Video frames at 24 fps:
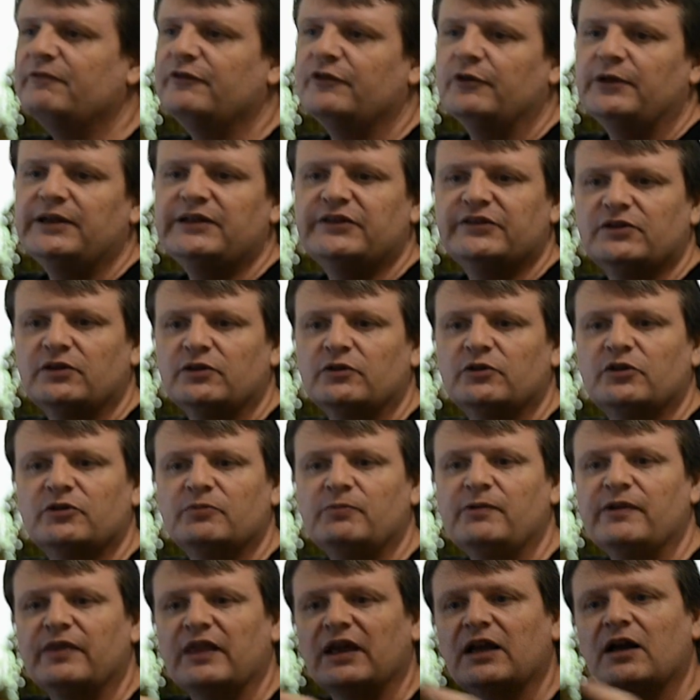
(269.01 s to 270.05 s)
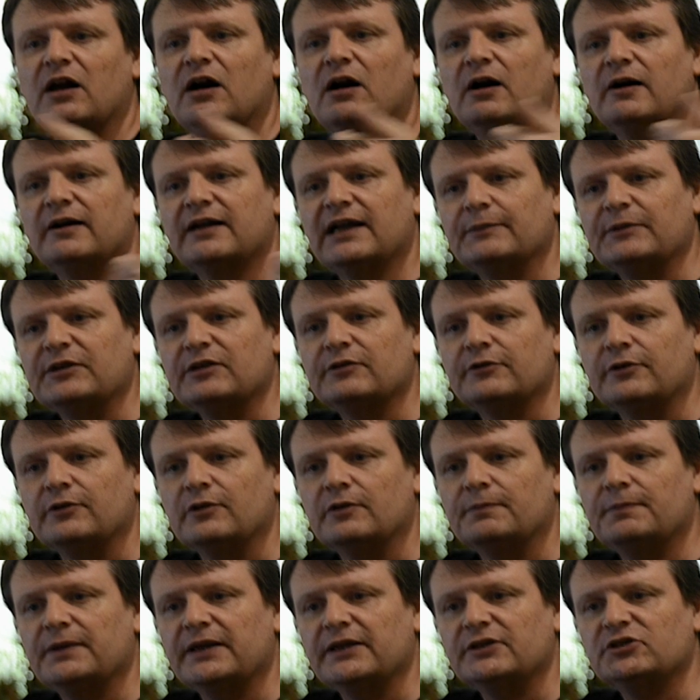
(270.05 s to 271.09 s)
for instance with a car coming through
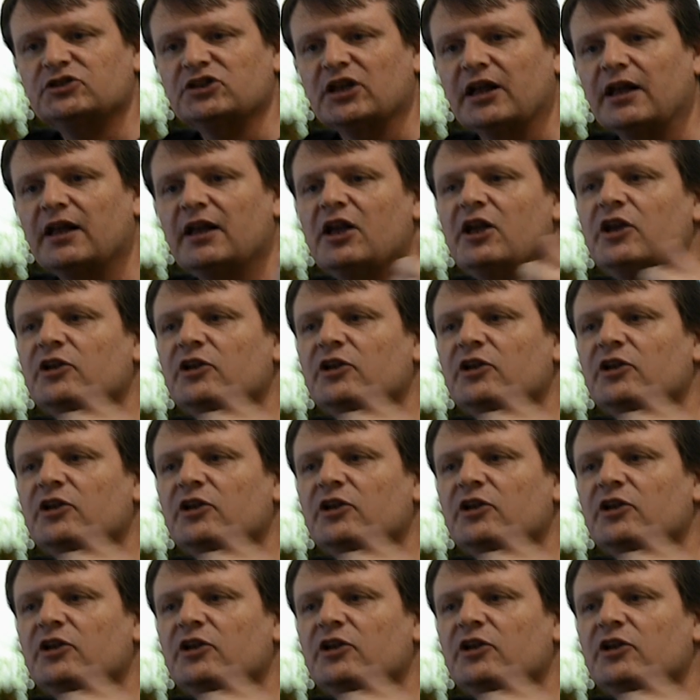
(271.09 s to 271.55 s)
the picture,